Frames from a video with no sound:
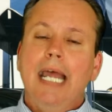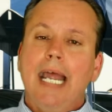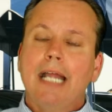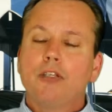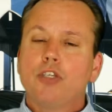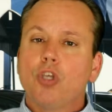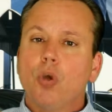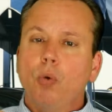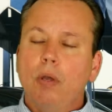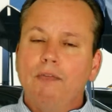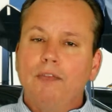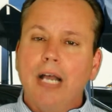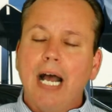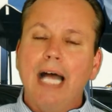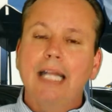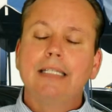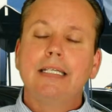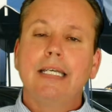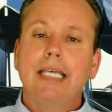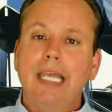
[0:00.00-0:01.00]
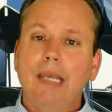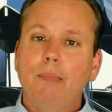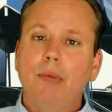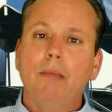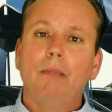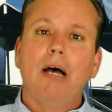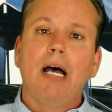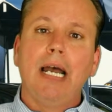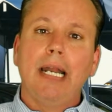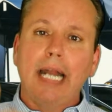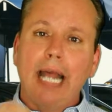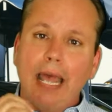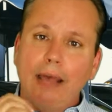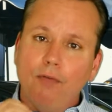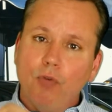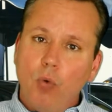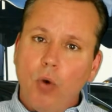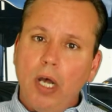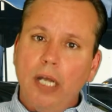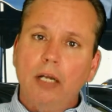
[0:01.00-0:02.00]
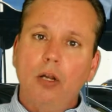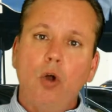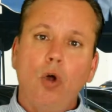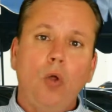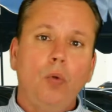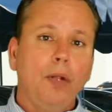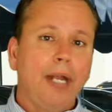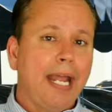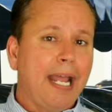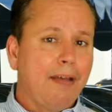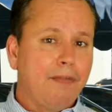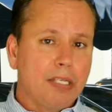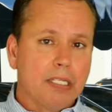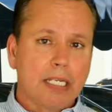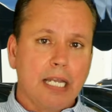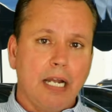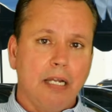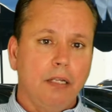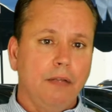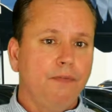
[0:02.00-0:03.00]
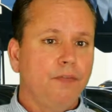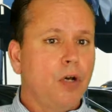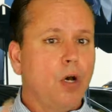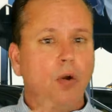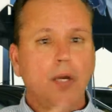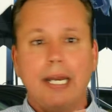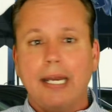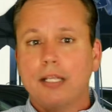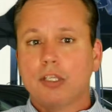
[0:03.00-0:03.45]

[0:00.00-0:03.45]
And so we've got to keep in mind I have one goal when I have this guy on the phone,